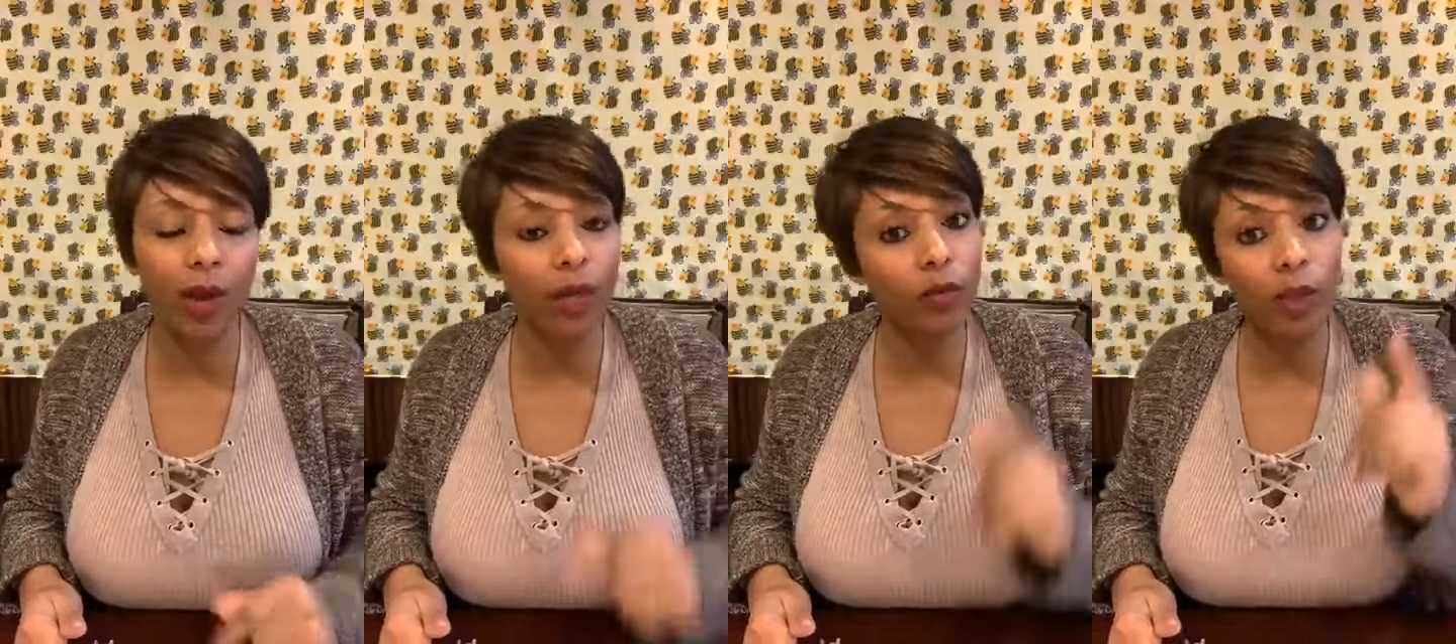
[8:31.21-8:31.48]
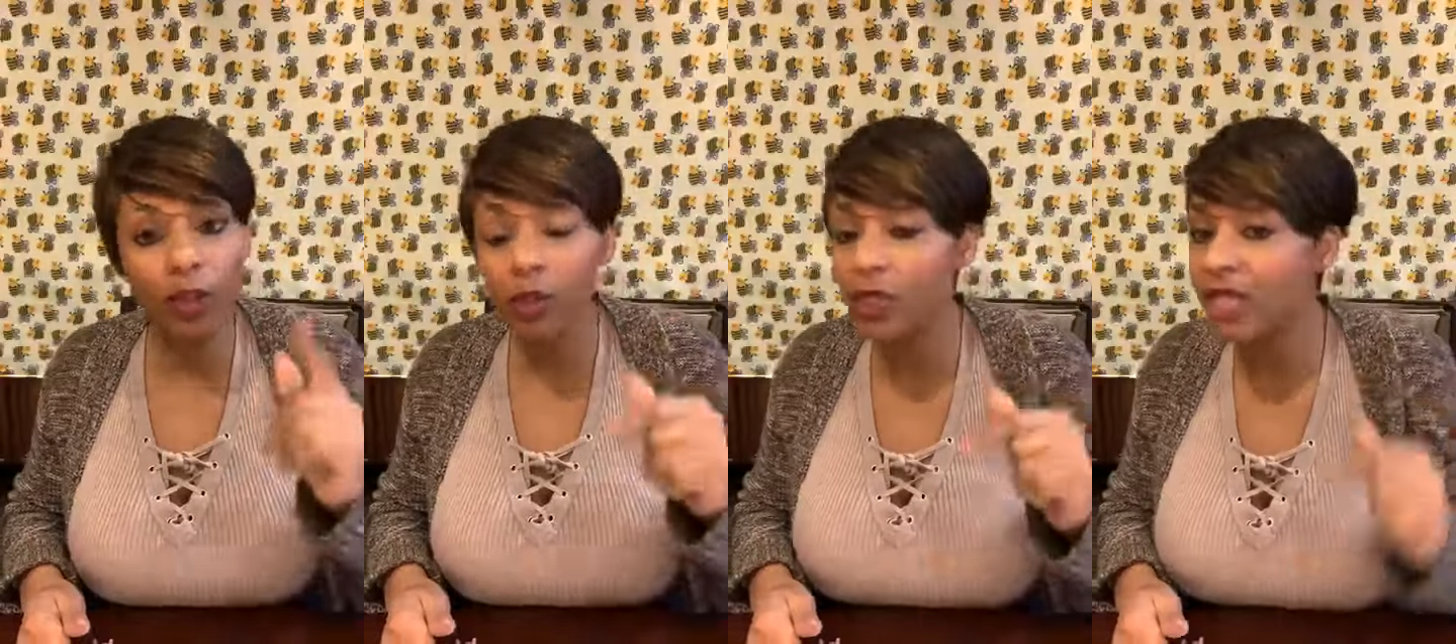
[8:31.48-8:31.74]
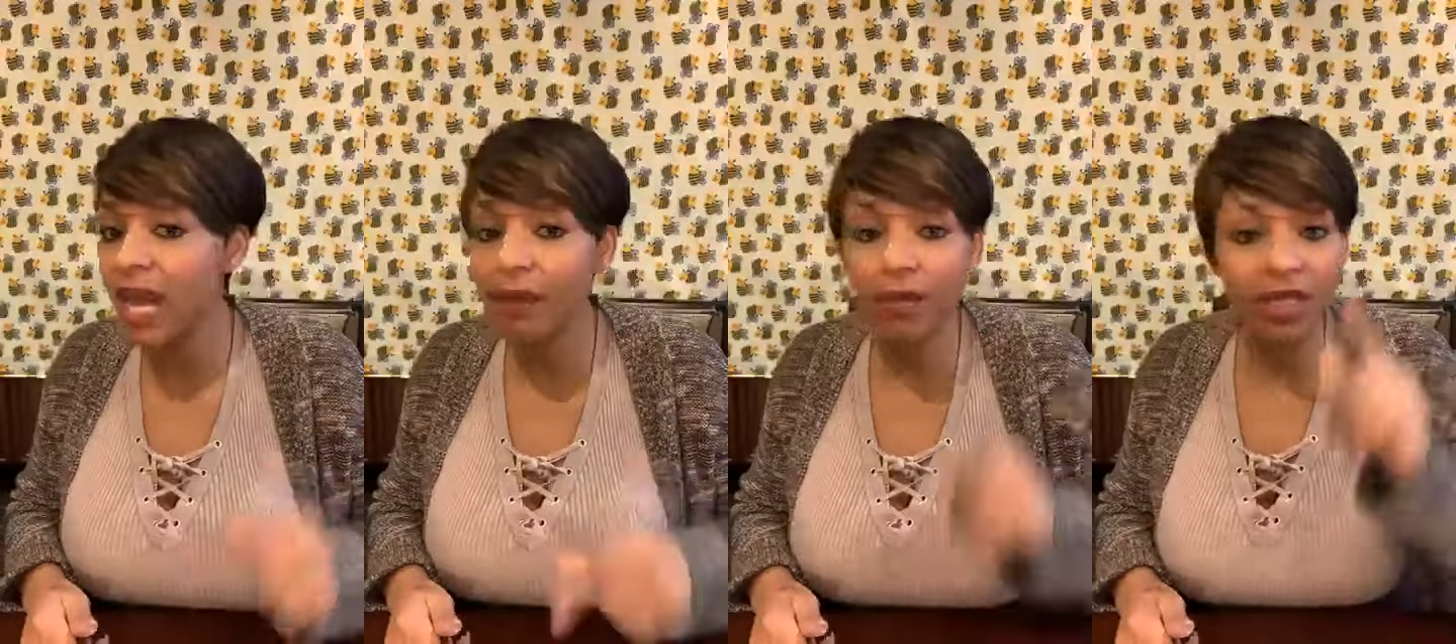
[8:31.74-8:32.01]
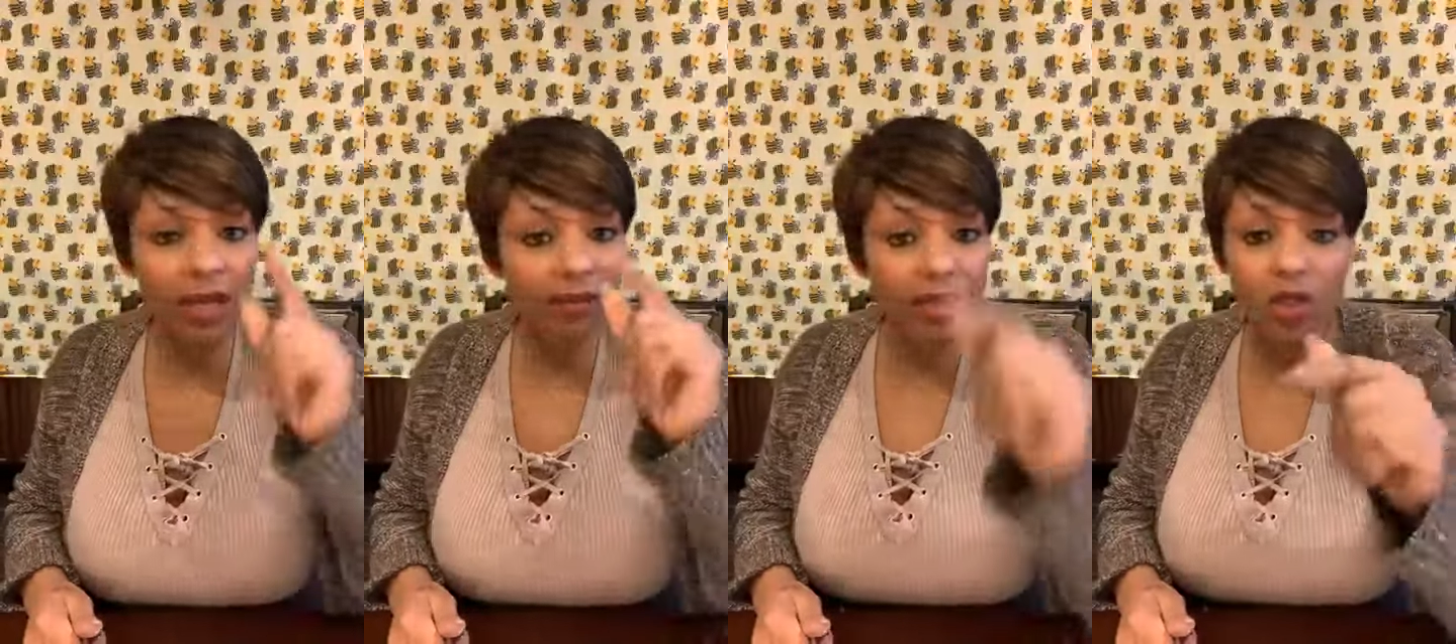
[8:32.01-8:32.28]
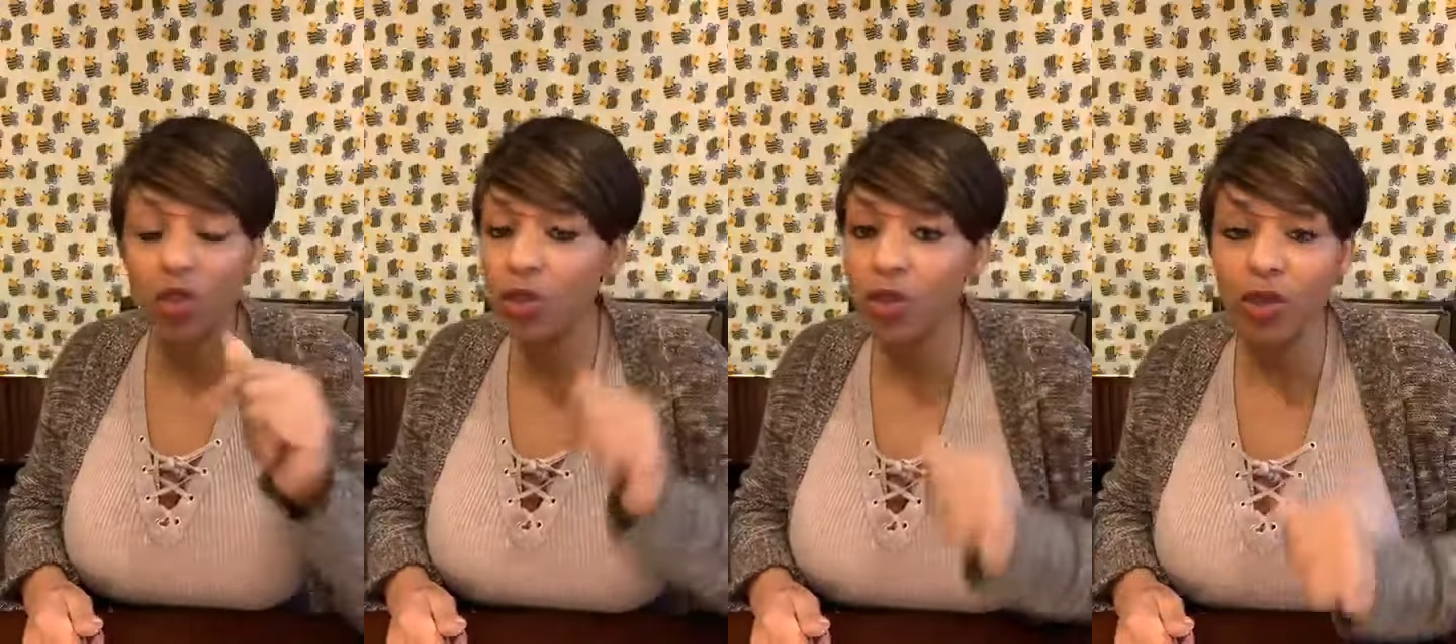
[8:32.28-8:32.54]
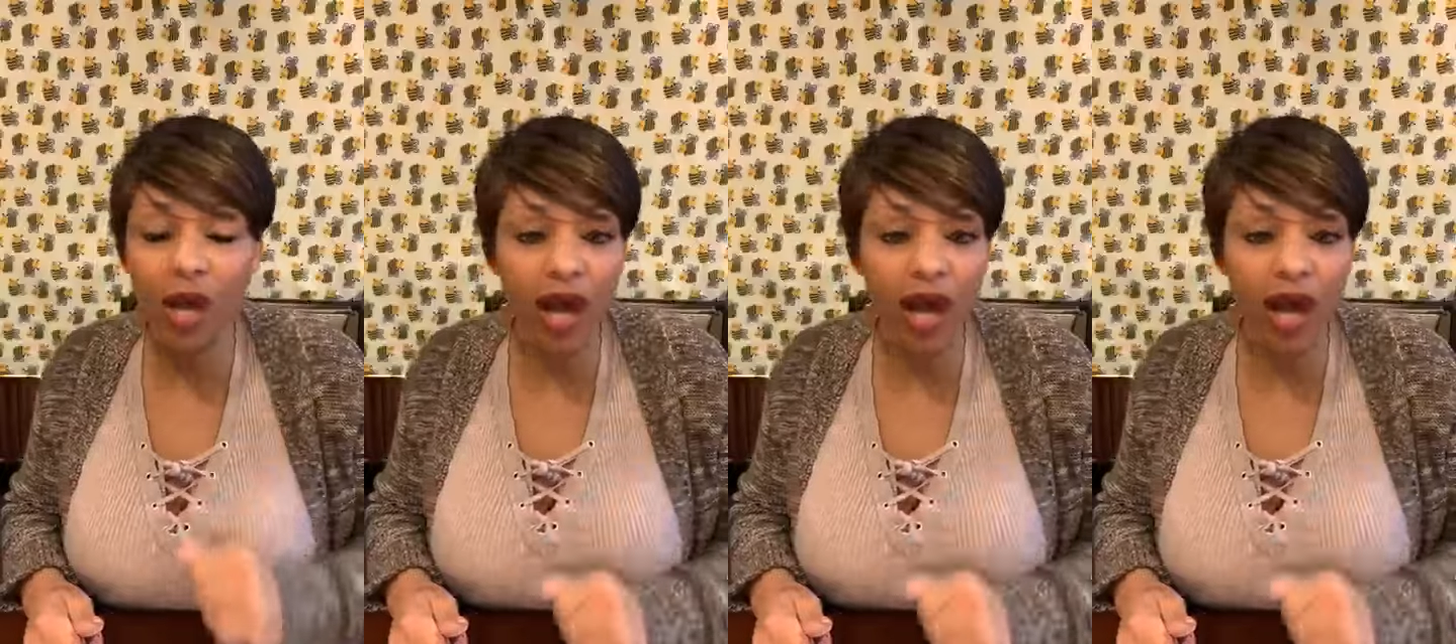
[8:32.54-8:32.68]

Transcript: And when your time is up, it's you who's